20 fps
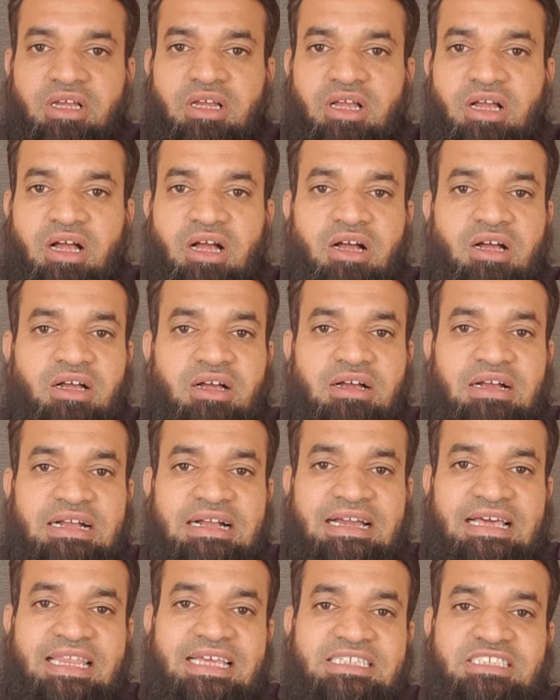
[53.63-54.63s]

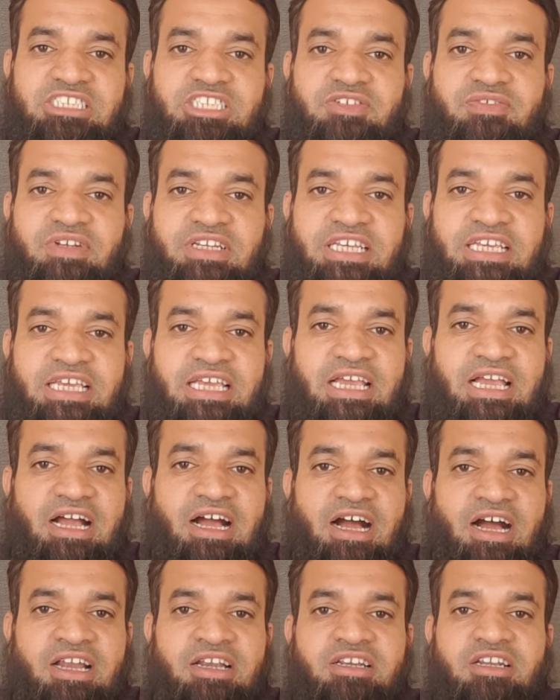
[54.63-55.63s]
Collectively,
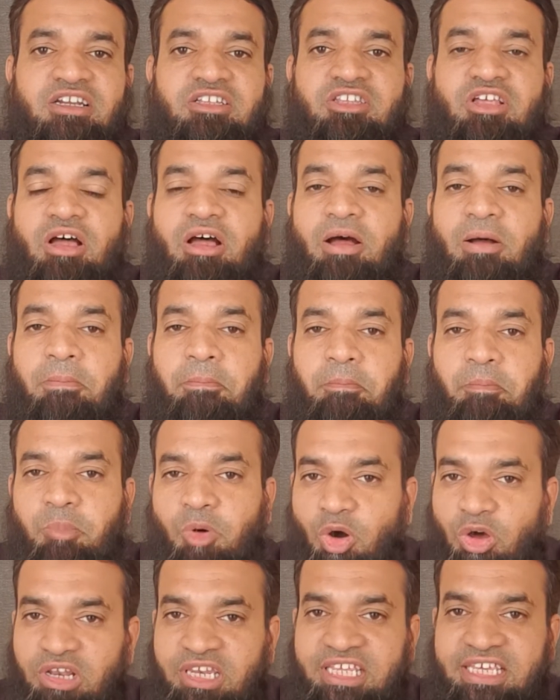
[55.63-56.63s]
under the
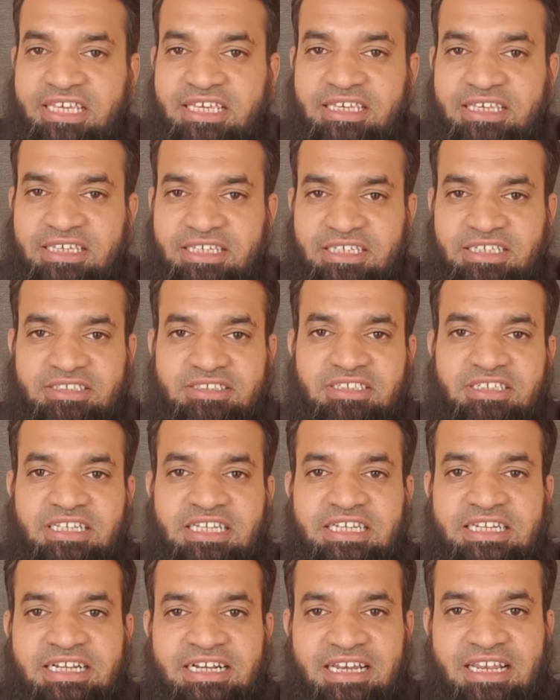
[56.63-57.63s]

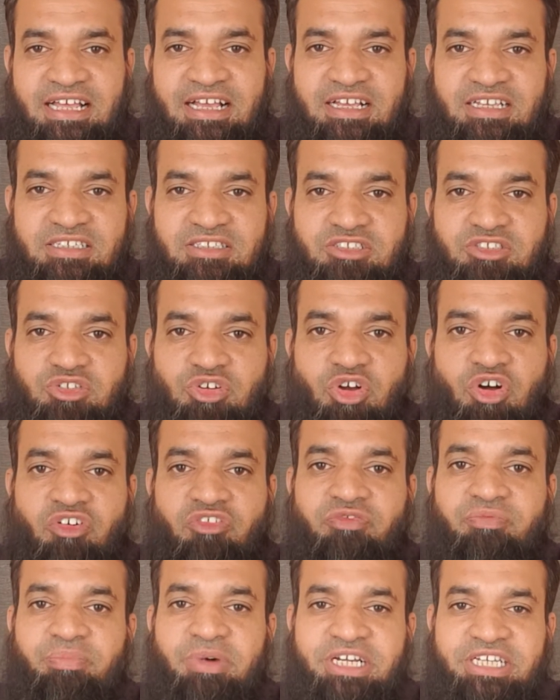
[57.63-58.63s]
polyethylene class
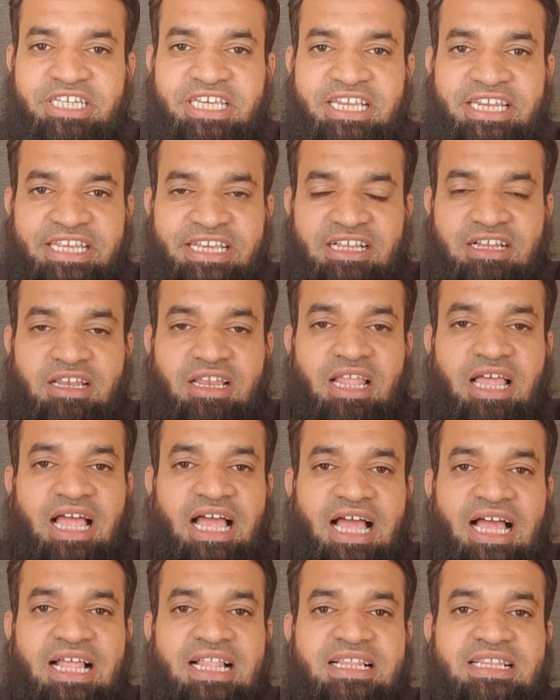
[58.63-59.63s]
of material
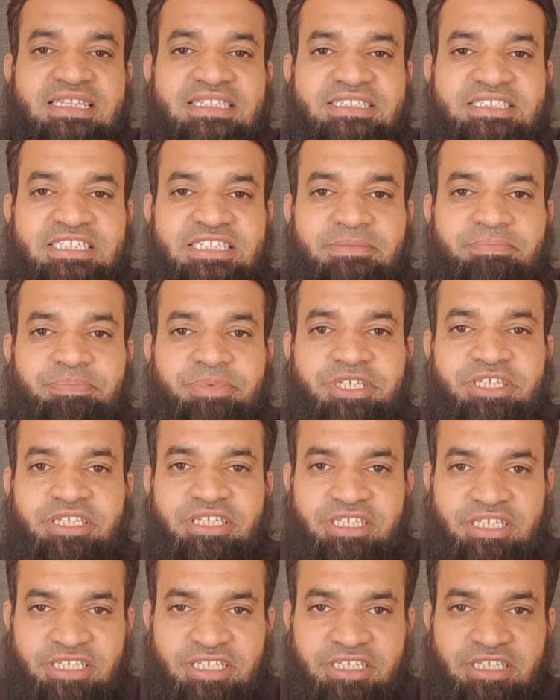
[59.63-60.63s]

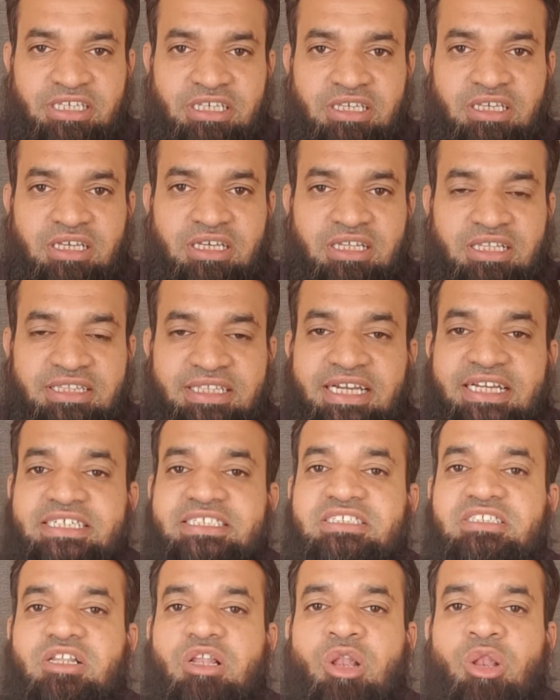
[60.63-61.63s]
Ldpe, that
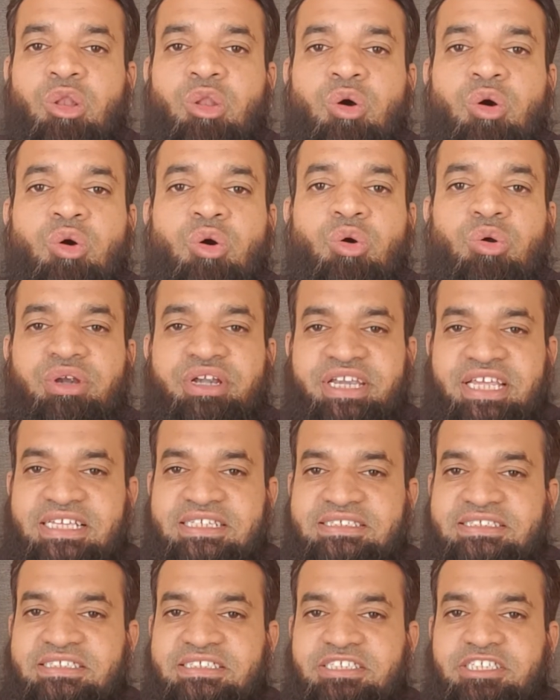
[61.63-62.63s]
is low
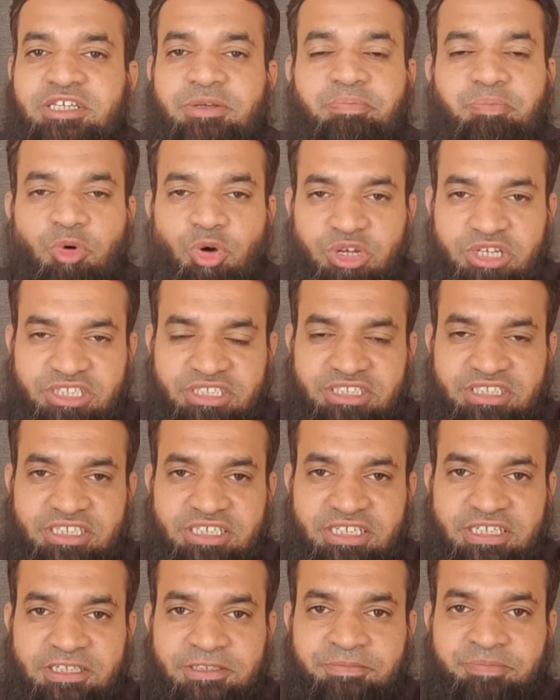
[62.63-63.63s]
density
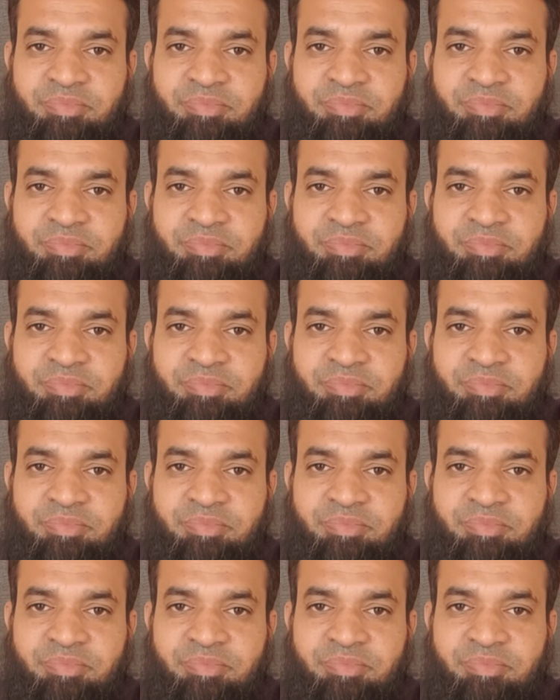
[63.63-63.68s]
polyethylene,